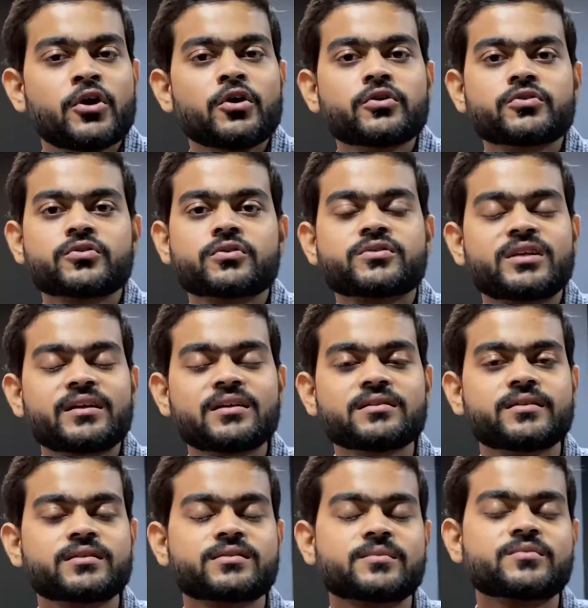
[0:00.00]
So single
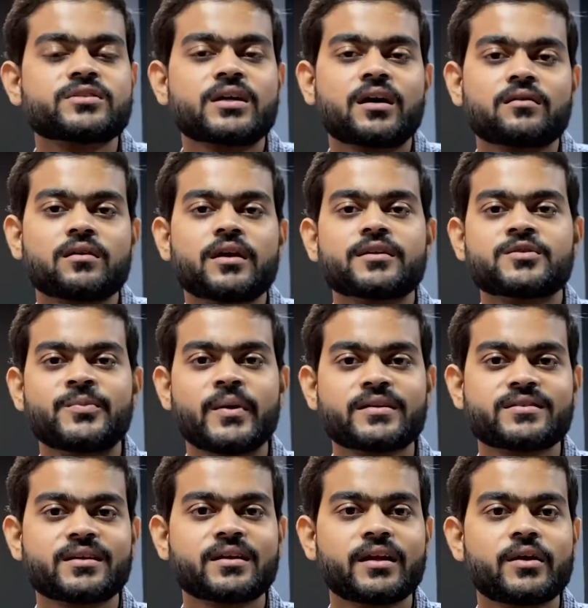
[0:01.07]
system sound is
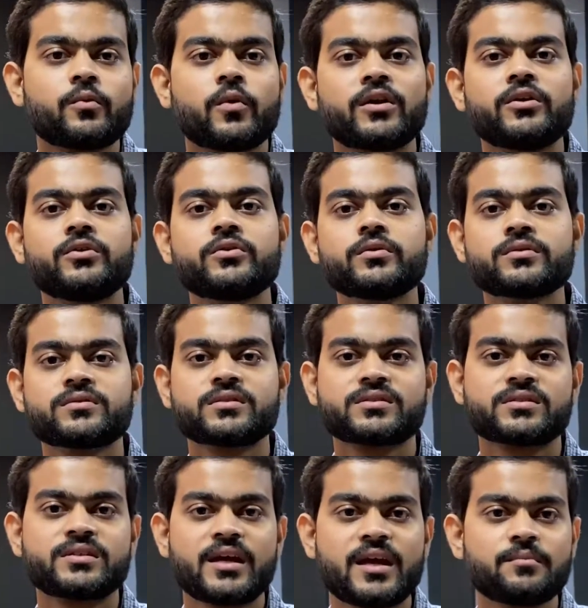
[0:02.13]
basically when you use the
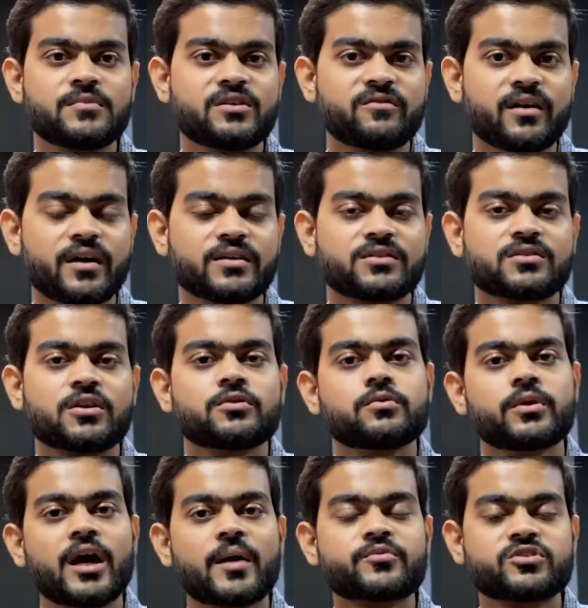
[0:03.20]
same device to
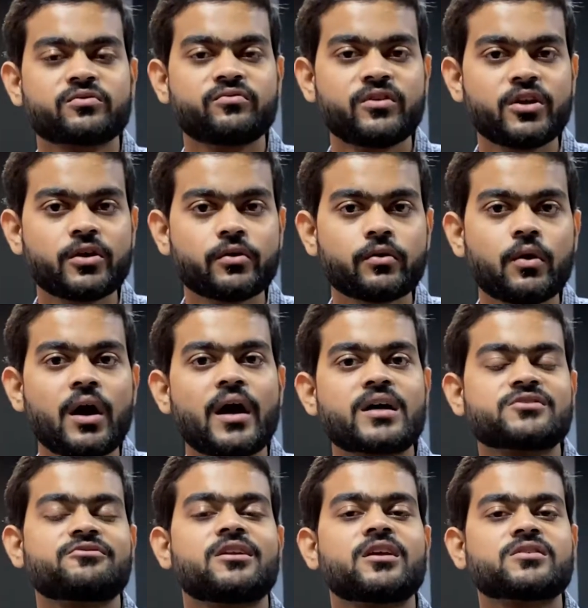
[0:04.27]
capture video as
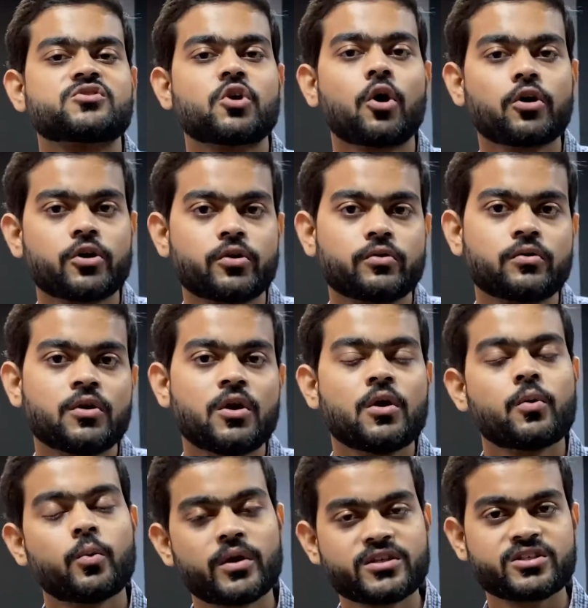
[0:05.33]
well as audio,
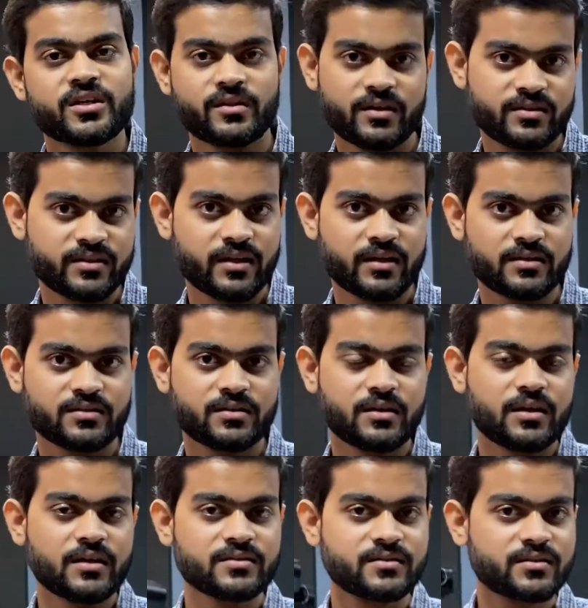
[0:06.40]
which in this case
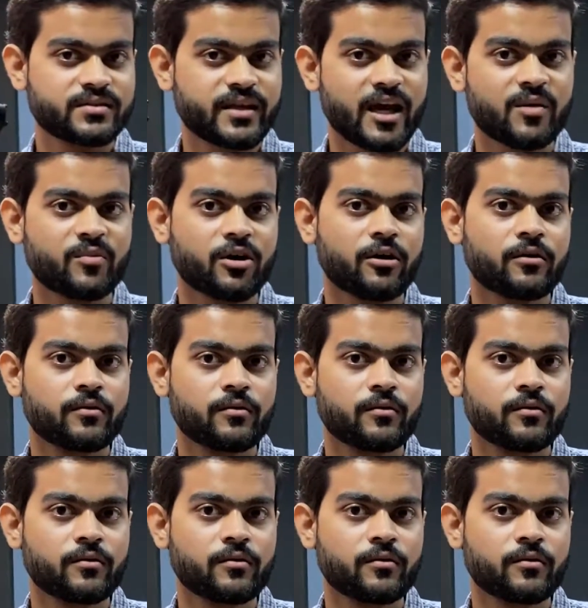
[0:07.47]
is this camera.